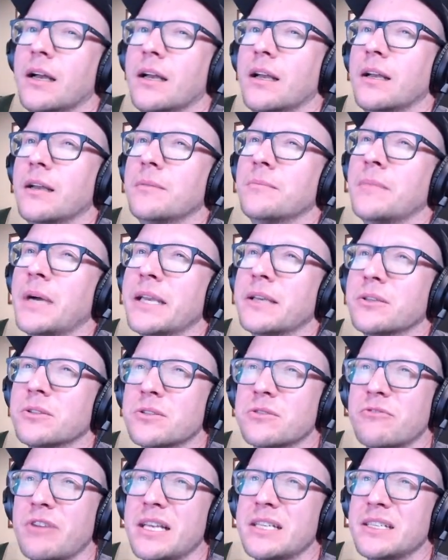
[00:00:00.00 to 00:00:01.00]

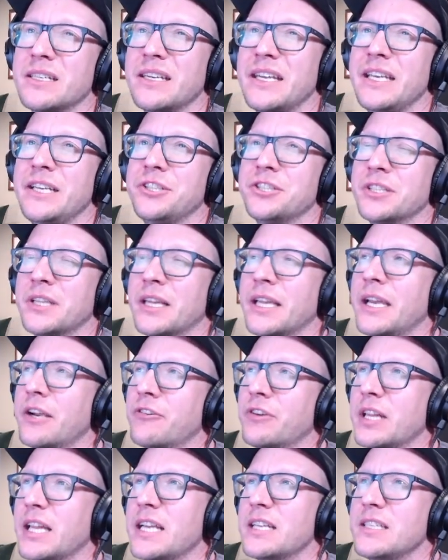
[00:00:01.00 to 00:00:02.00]
Michael's resignation
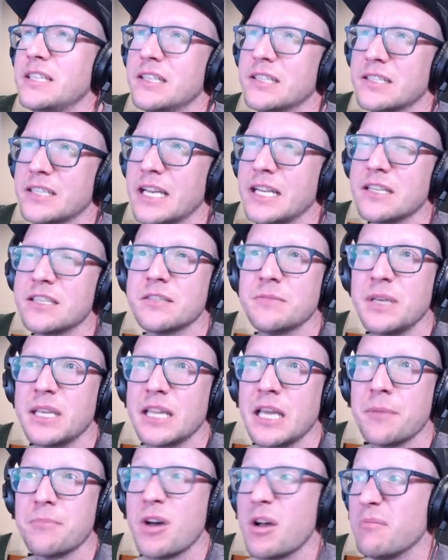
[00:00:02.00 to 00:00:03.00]
letter unless he decides to
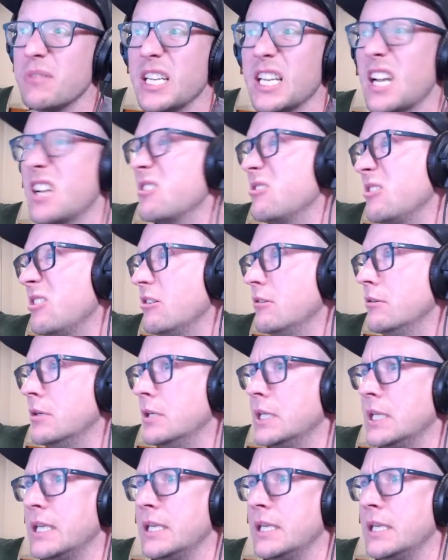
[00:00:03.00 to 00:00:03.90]
make that public. I don't know.